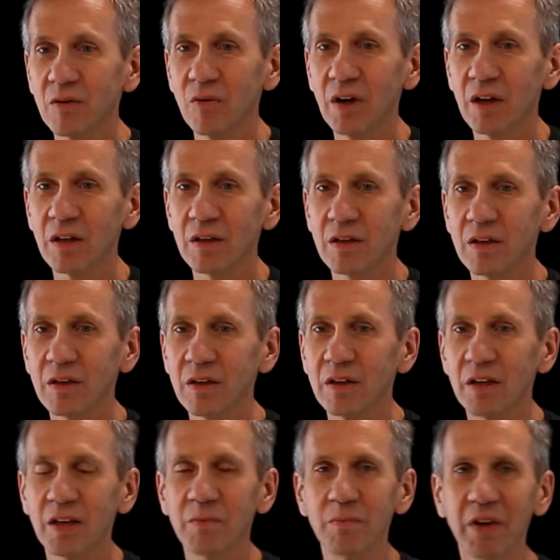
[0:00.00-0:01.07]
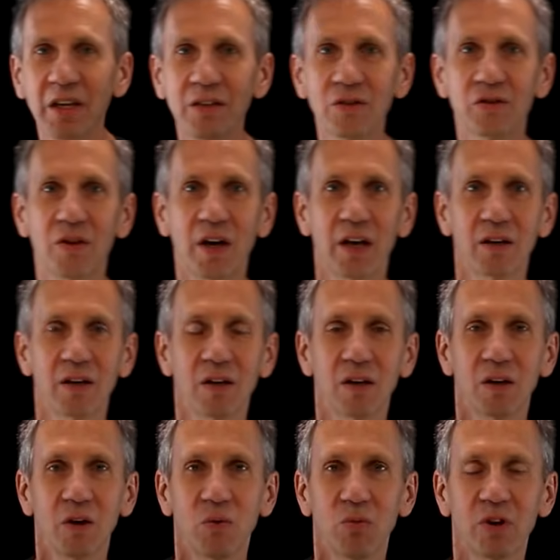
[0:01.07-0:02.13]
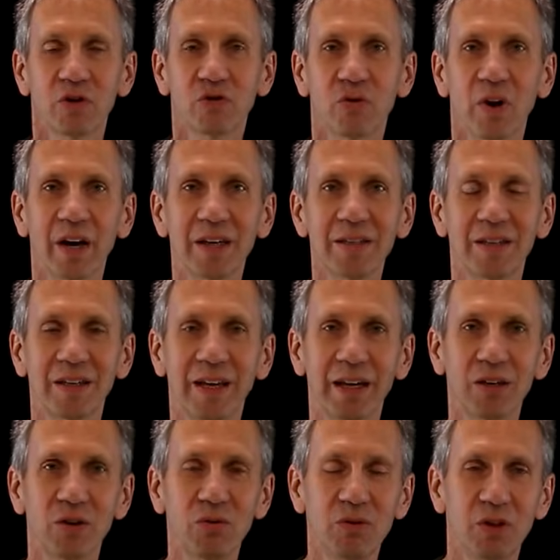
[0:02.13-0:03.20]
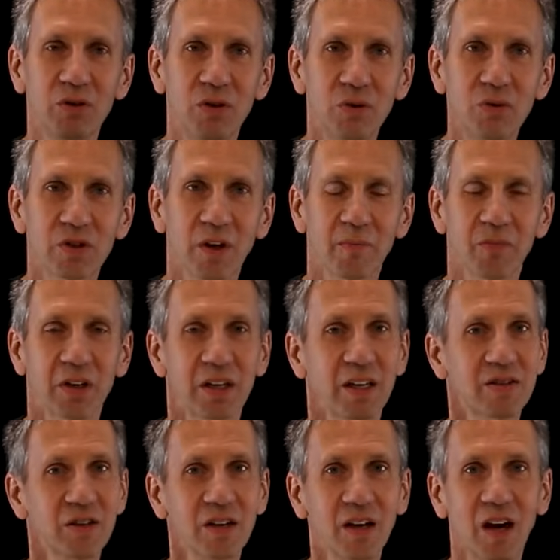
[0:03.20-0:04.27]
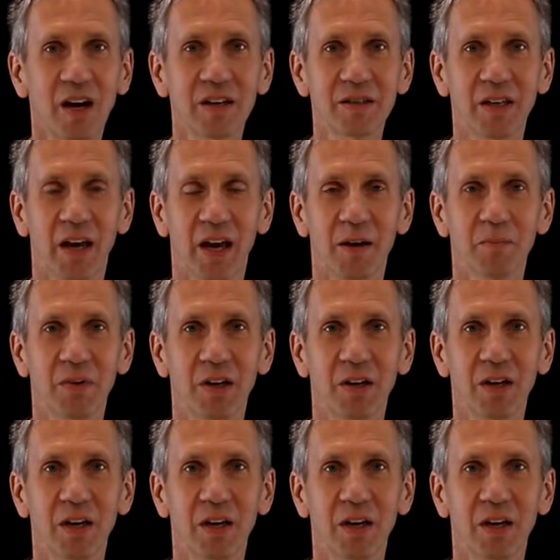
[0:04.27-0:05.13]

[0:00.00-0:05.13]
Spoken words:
Well, it means that we're trying to get you to do something. It's a con game.